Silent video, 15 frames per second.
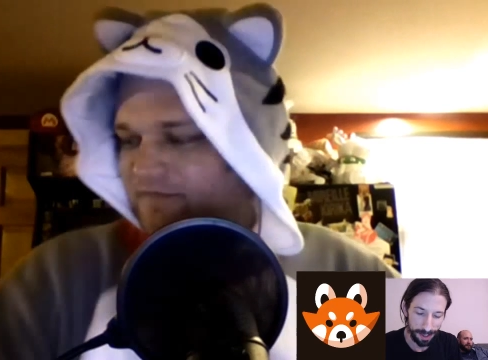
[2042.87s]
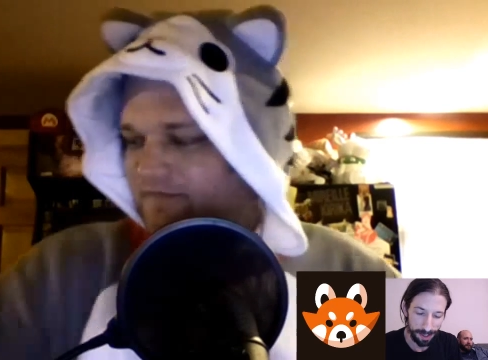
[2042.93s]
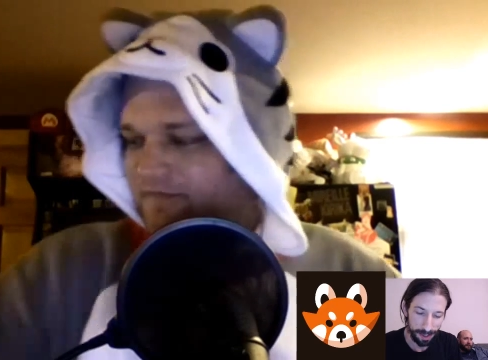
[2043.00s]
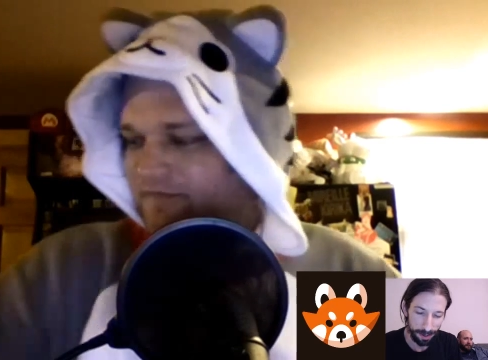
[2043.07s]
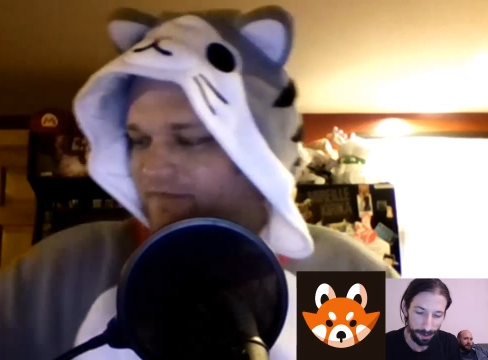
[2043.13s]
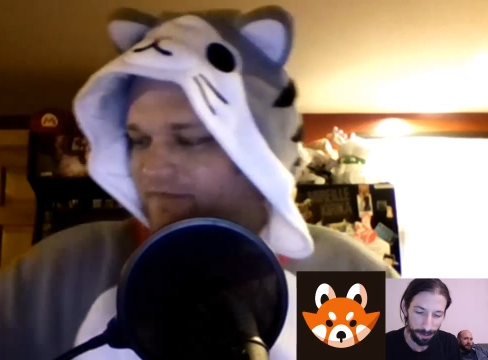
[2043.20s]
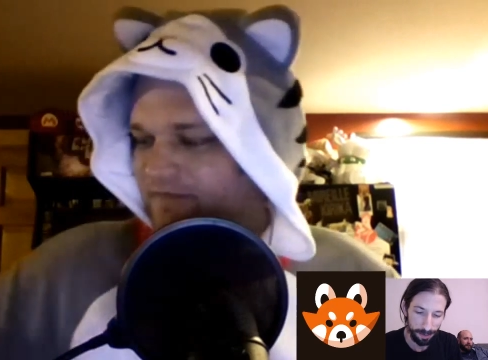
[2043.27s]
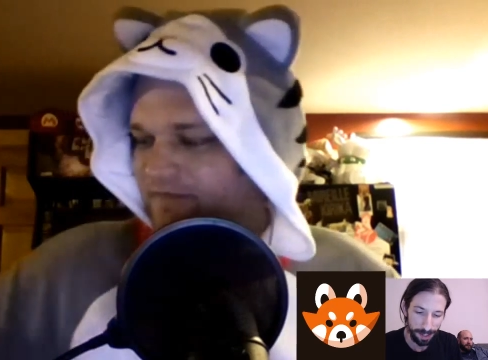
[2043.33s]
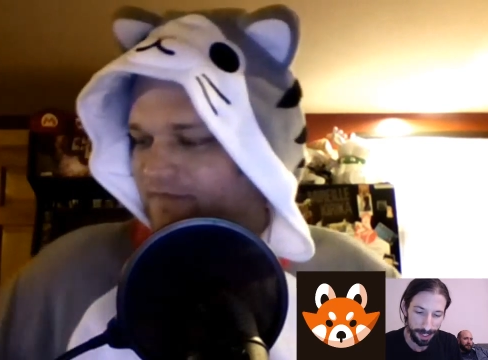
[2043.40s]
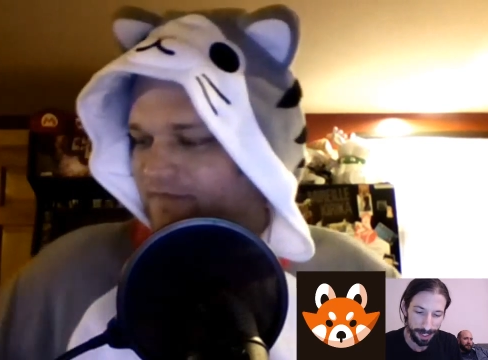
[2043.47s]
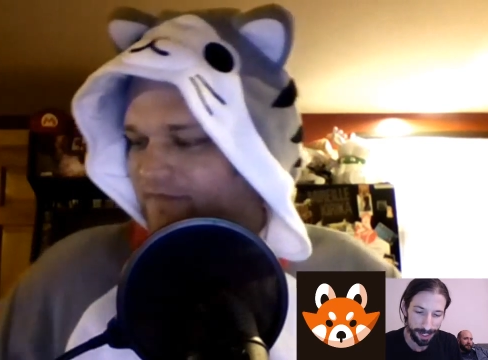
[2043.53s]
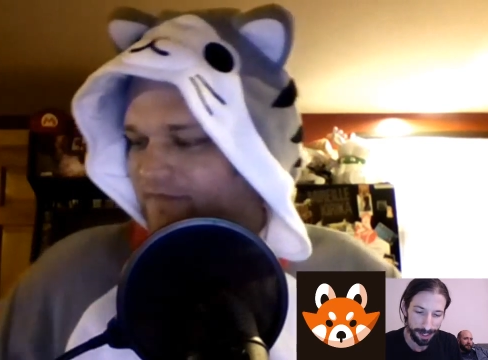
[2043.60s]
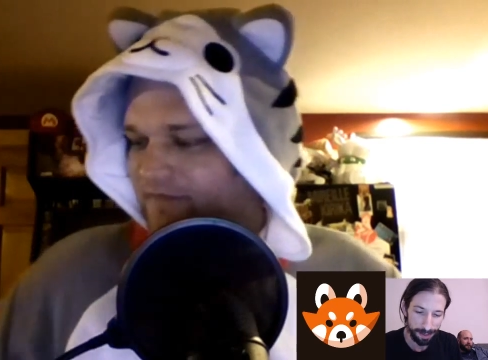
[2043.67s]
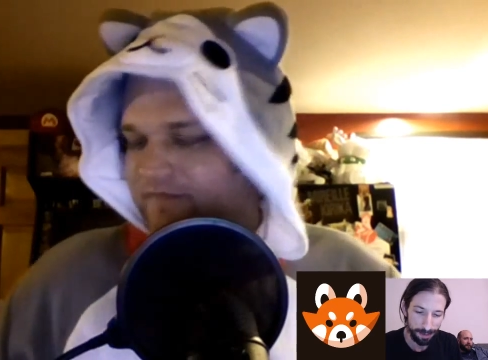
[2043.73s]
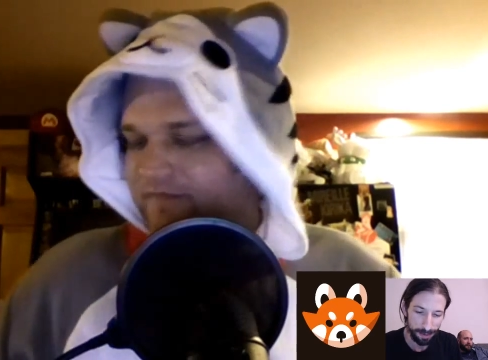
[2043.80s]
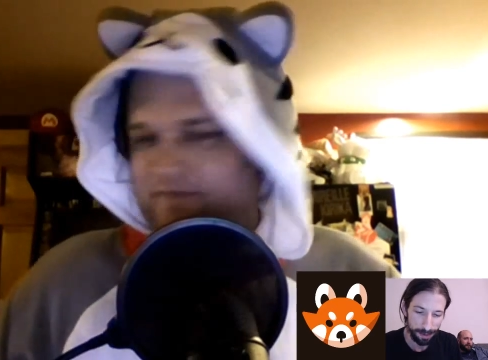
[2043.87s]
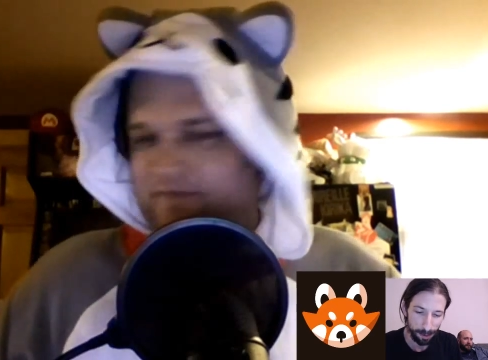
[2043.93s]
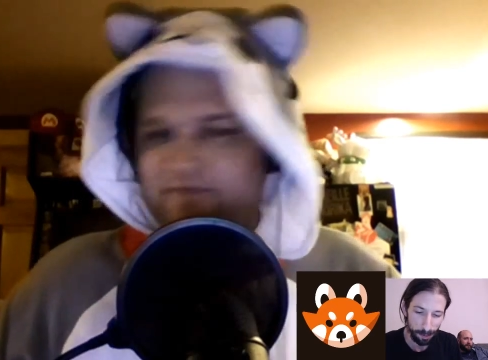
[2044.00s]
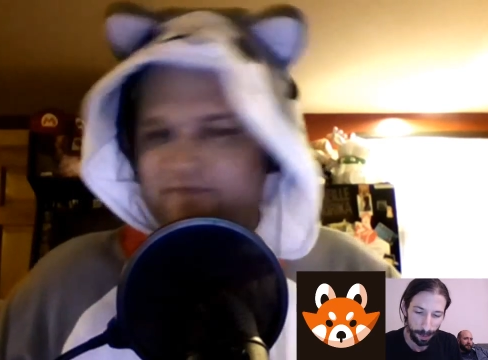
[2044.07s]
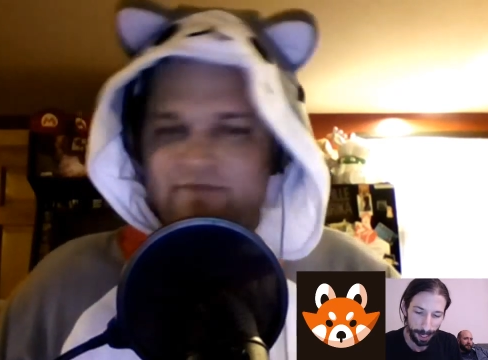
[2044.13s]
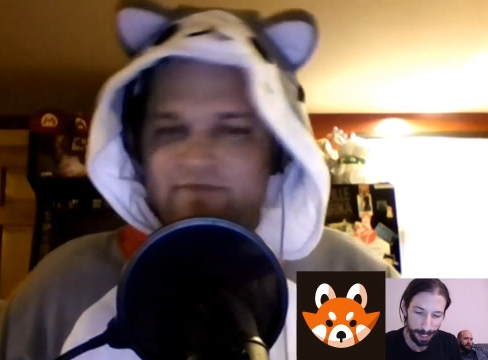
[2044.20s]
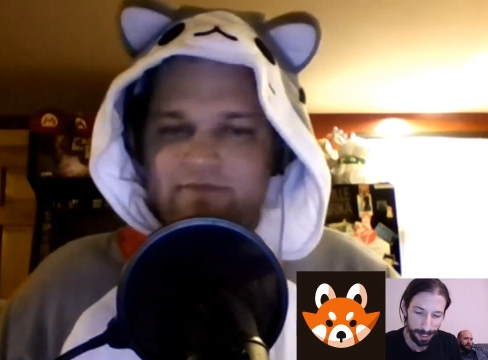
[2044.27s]
Speaker 1: Their feet can feel
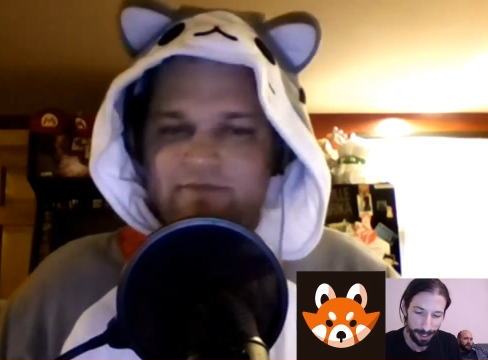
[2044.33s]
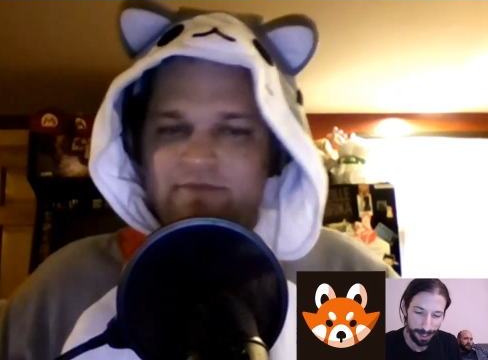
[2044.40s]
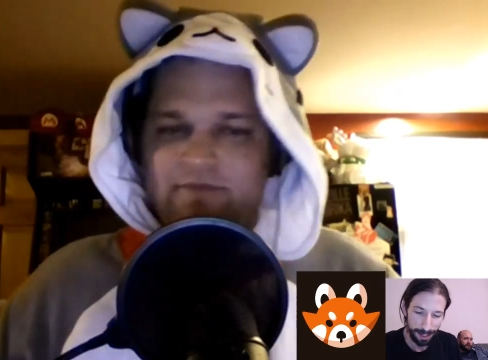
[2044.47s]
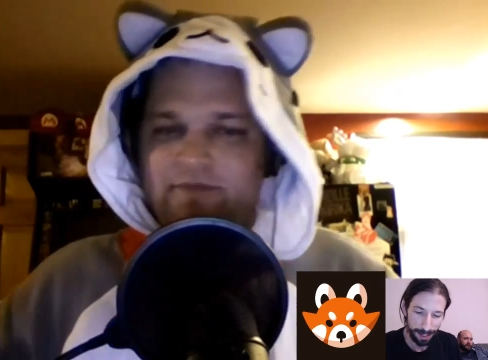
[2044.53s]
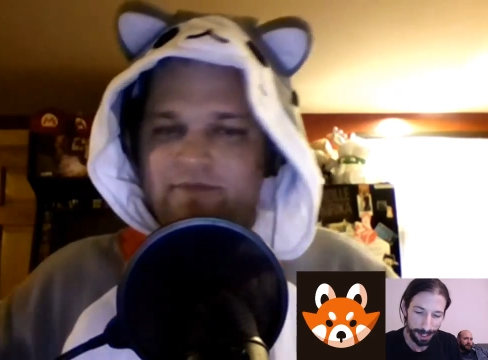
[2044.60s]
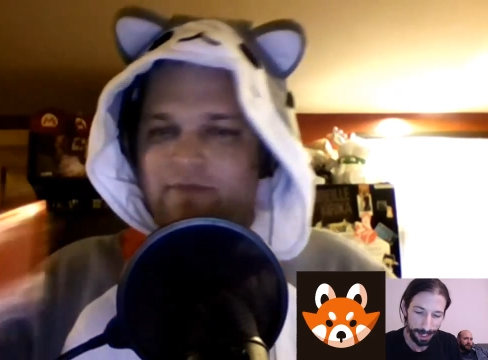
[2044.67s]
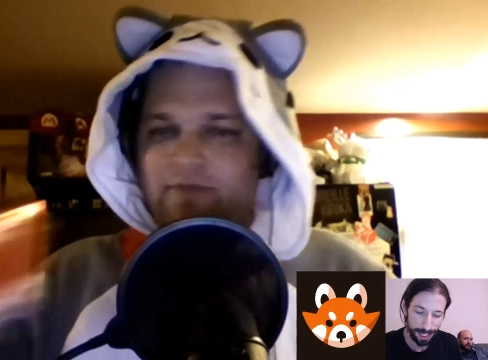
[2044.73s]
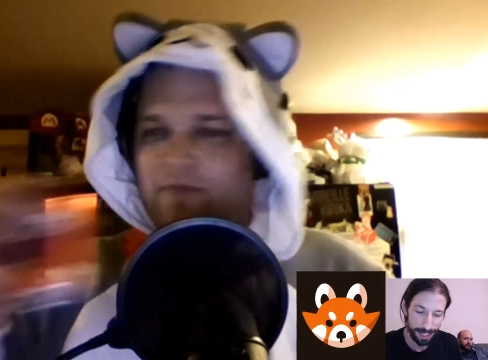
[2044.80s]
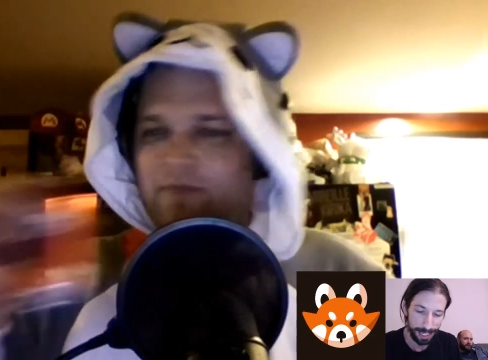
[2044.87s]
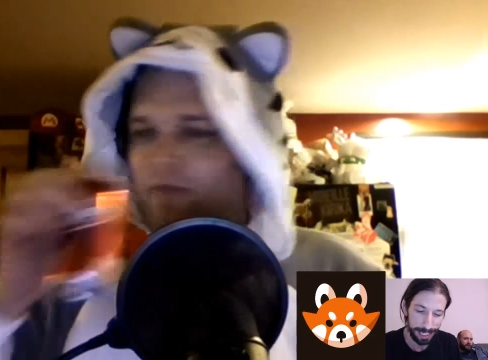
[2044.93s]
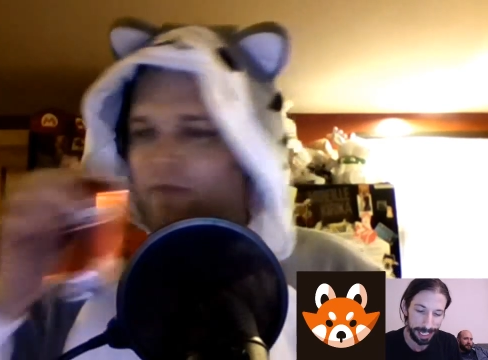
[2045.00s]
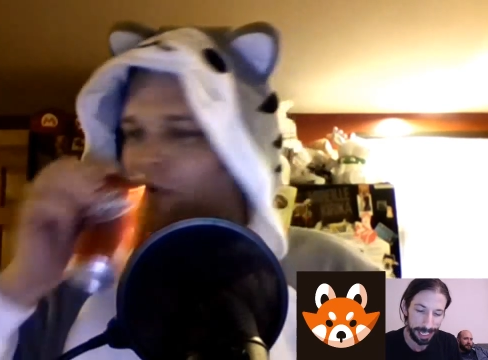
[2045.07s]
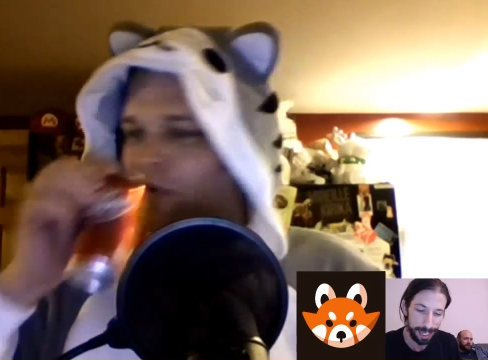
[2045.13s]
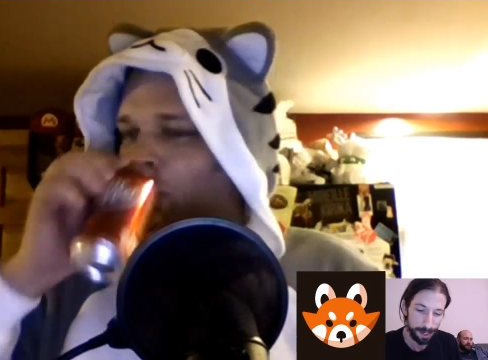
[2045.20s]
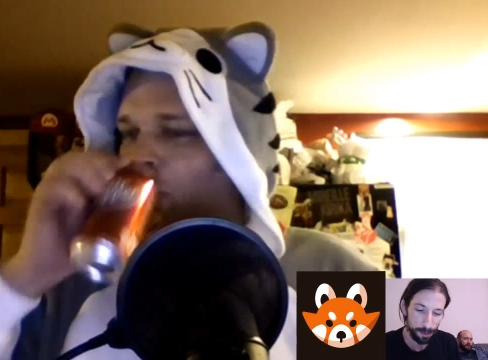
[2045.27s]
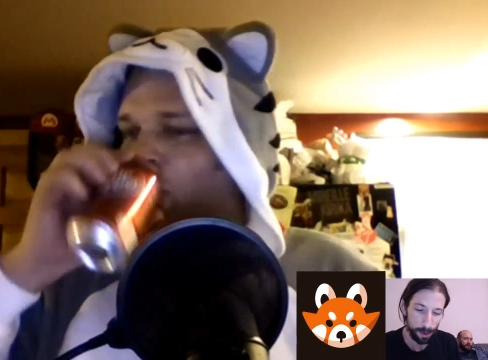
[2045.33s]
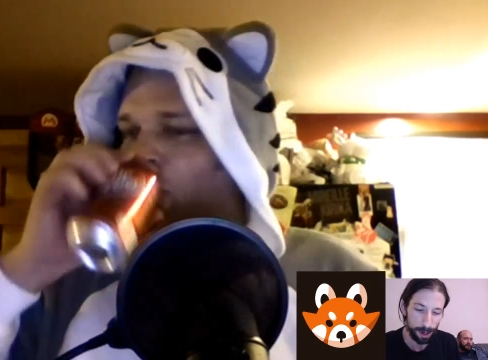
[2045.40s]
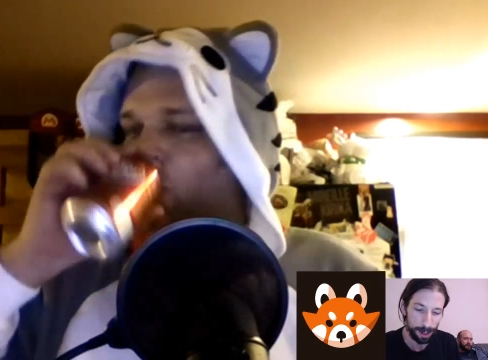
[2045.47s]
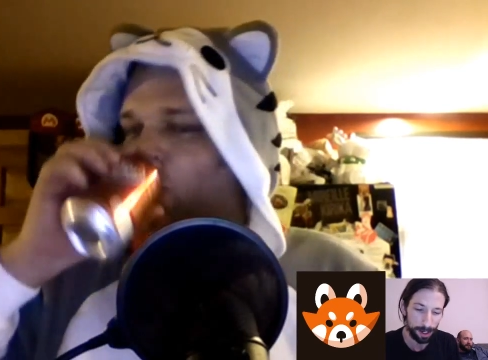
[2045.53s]
pain, and they can't walk